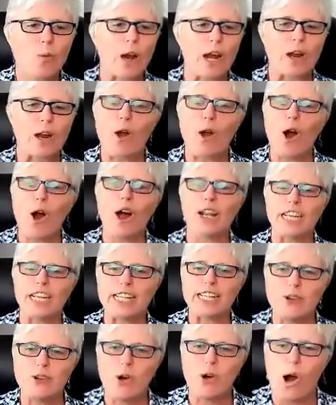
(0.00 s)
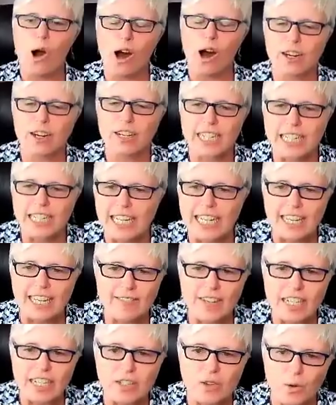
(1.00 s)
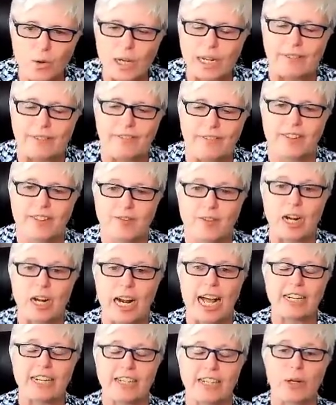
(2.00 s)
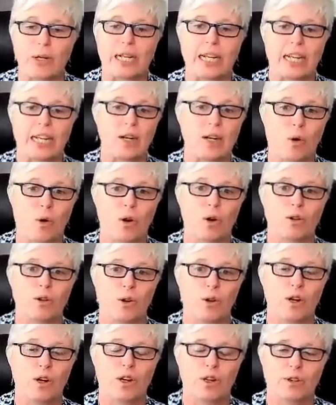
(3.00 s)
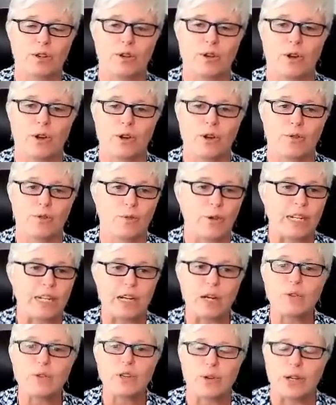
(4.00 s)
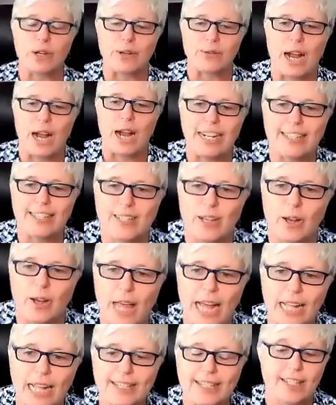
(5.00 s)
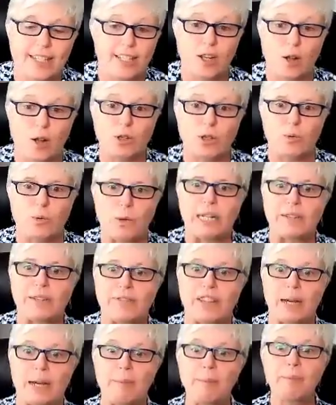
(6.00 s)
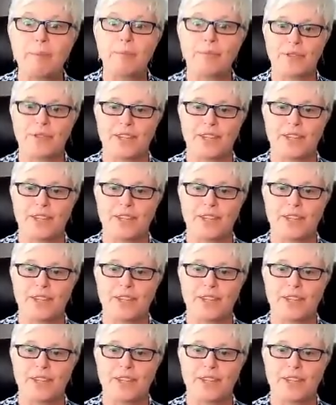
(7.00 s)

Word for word: where all of you all are going to give us grief for not doing it, or or or if we don't do it, right? So that's so sweet of them.